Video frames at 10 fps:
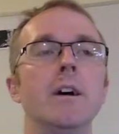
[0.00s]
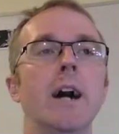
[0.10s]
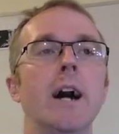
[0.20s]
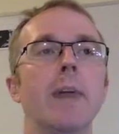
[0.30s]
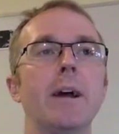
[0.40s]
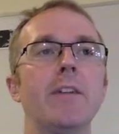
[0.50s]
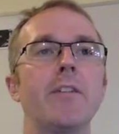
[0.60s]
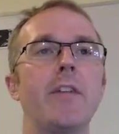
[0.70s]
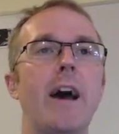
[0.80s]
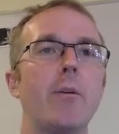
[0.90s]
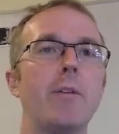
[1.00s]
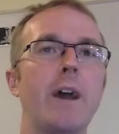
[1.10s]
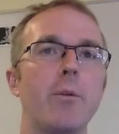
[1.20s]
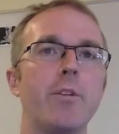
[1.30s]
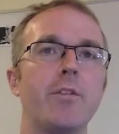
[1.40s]
Um, and so that
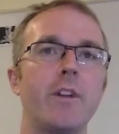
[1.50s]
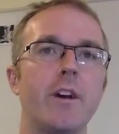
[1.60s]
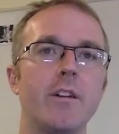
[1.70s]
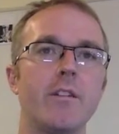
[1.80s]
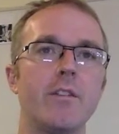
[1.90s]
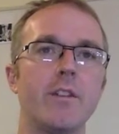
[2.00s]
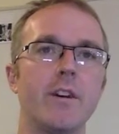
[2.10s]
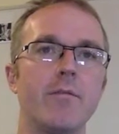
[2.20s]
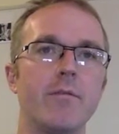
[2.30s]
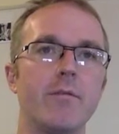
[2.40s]
that was the the